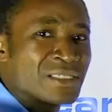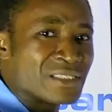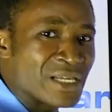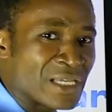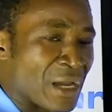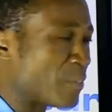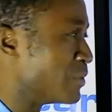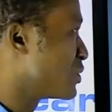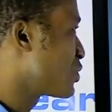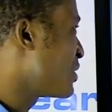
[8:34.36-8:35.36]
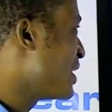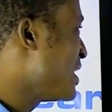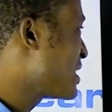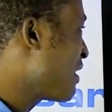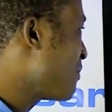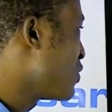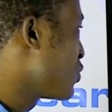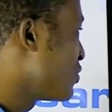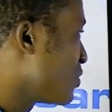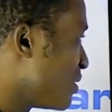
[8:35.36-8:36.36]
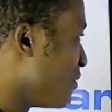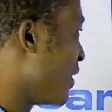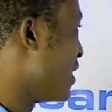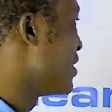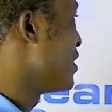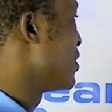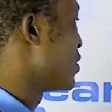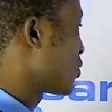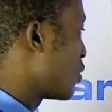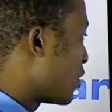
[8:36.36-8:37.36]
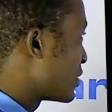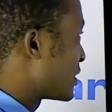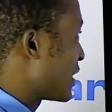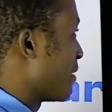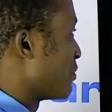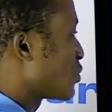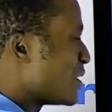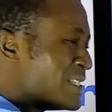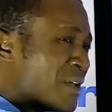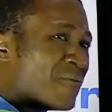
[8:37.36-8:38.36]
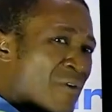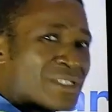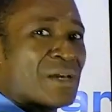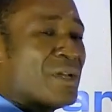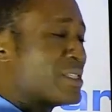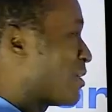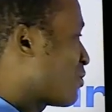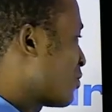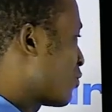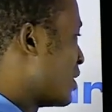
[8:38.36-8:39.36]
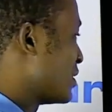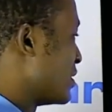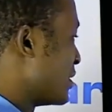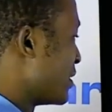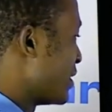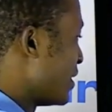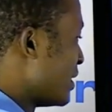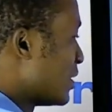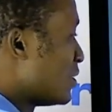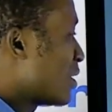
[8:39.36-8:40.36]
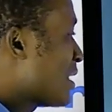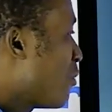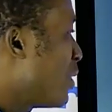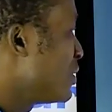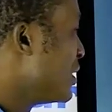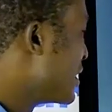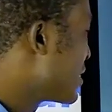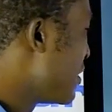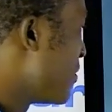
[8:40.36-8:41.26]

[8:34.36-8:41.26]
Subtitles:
incident happen? So the interval between 2 events is called time. So it's a fundamental quantity. The other one is